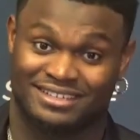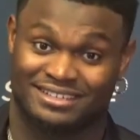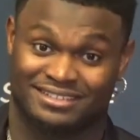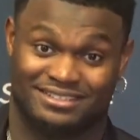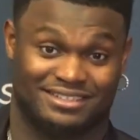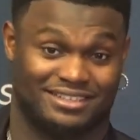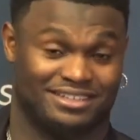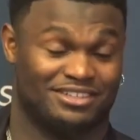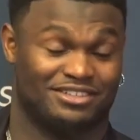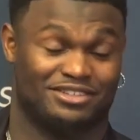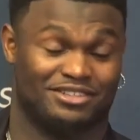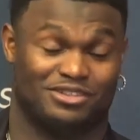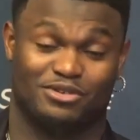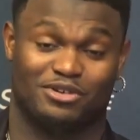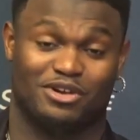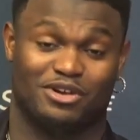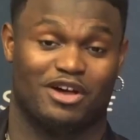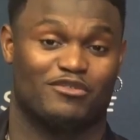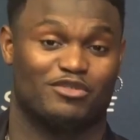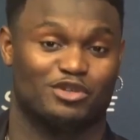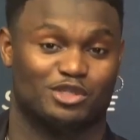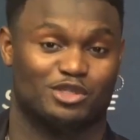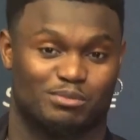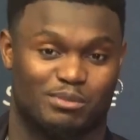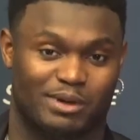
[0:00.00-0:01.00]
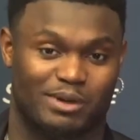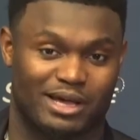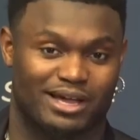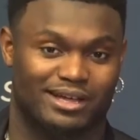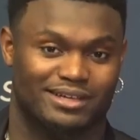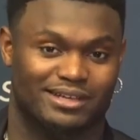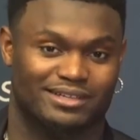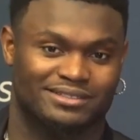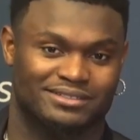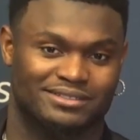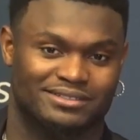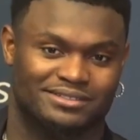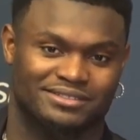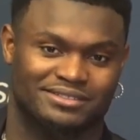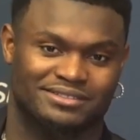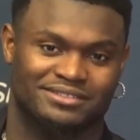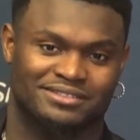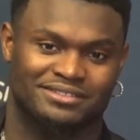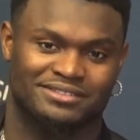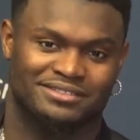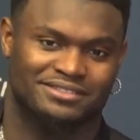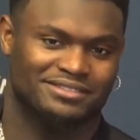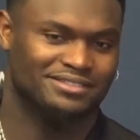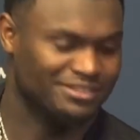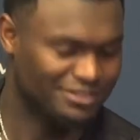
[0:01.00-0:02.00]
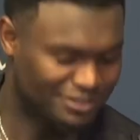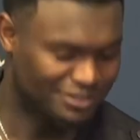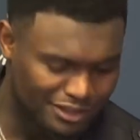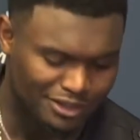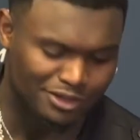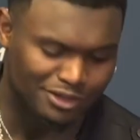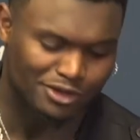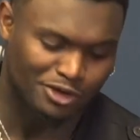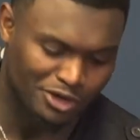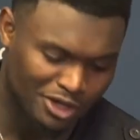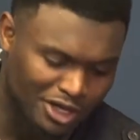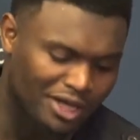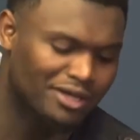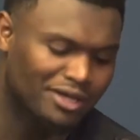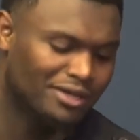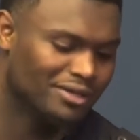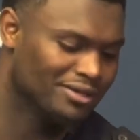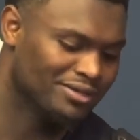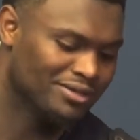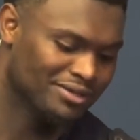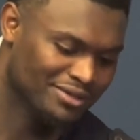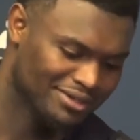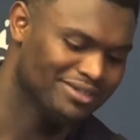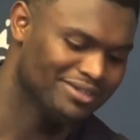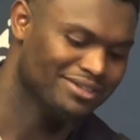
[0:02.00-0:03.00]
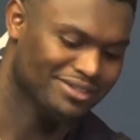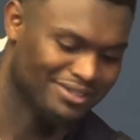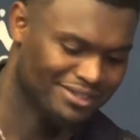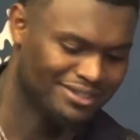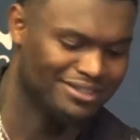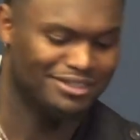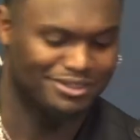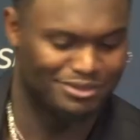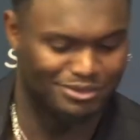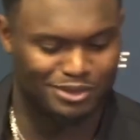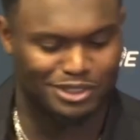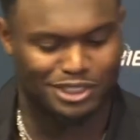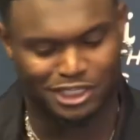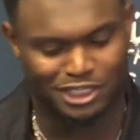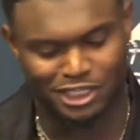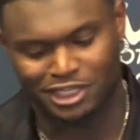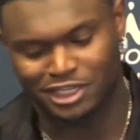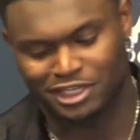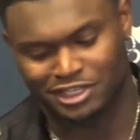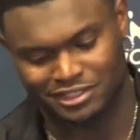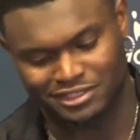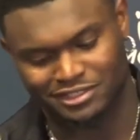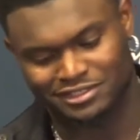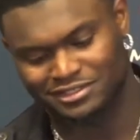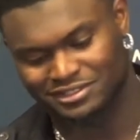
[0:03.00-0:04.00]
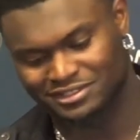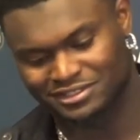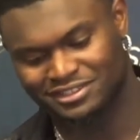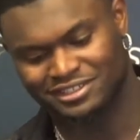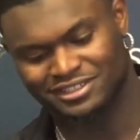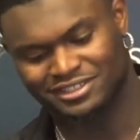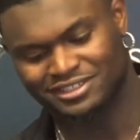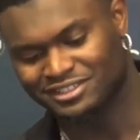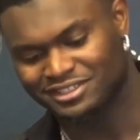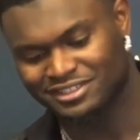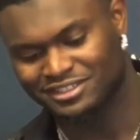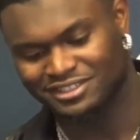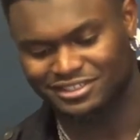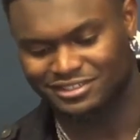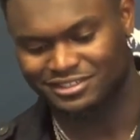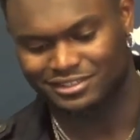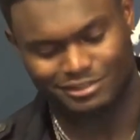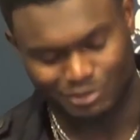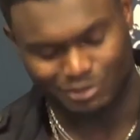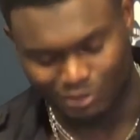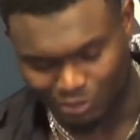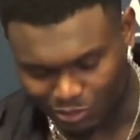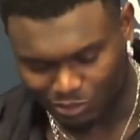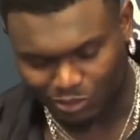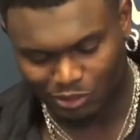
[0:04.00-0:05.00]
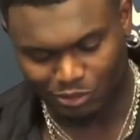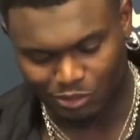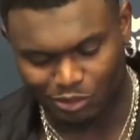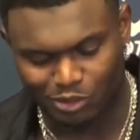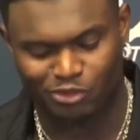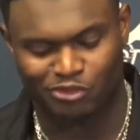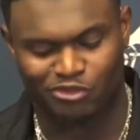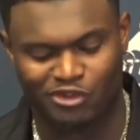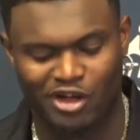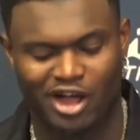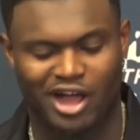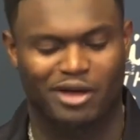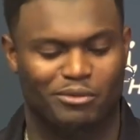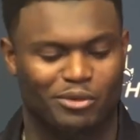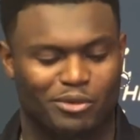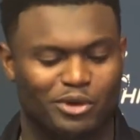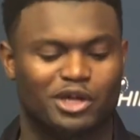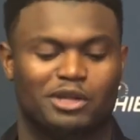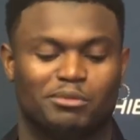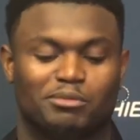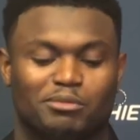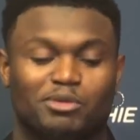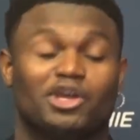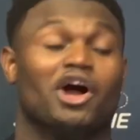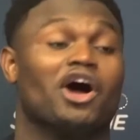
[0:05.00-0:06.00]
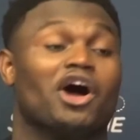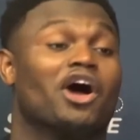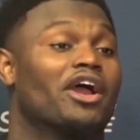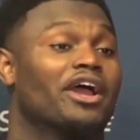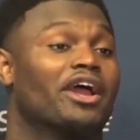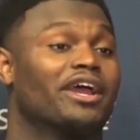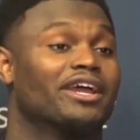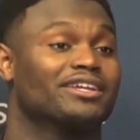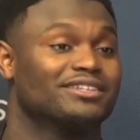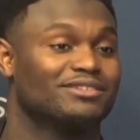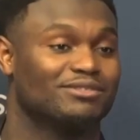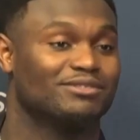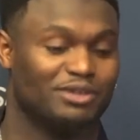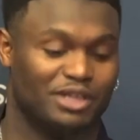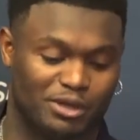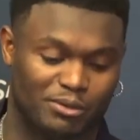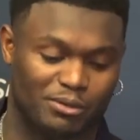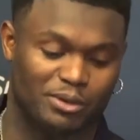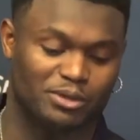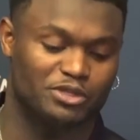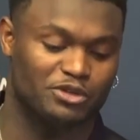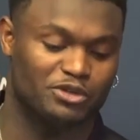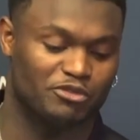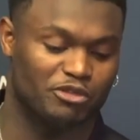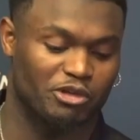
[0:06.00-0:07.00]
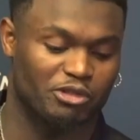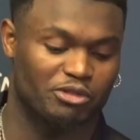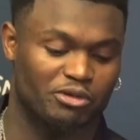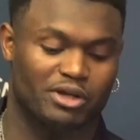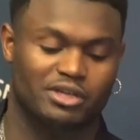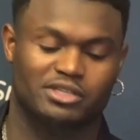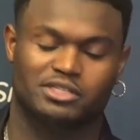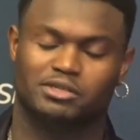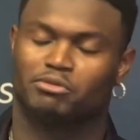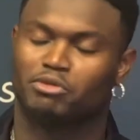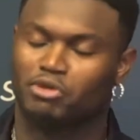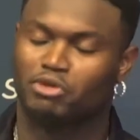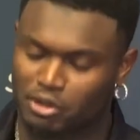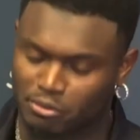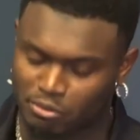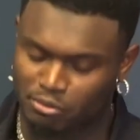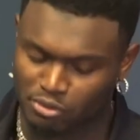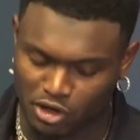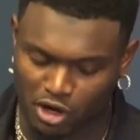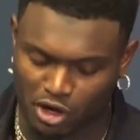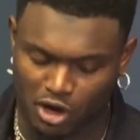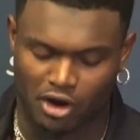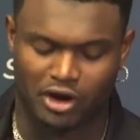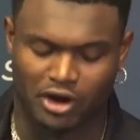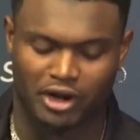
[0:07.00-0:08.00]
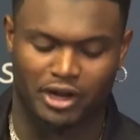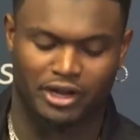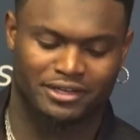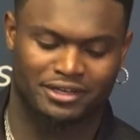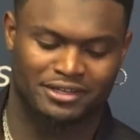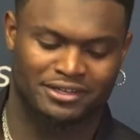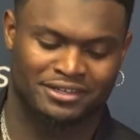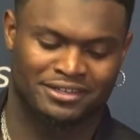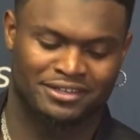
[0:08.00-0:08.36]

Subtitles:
So he threw it off his back. I said, okay, we good. We're fine. We're going to be all right. When he went to the free throw, I said, we're going to be all right.